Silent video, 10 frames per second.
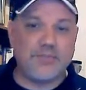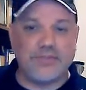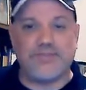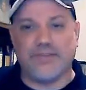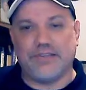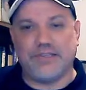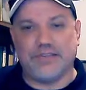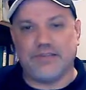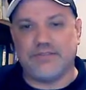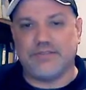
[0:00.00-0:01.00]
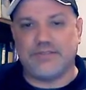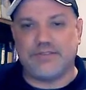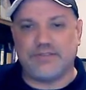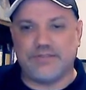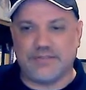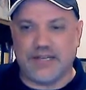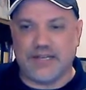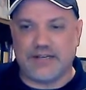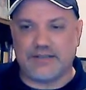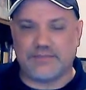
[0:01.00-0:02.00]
be feeling love for God.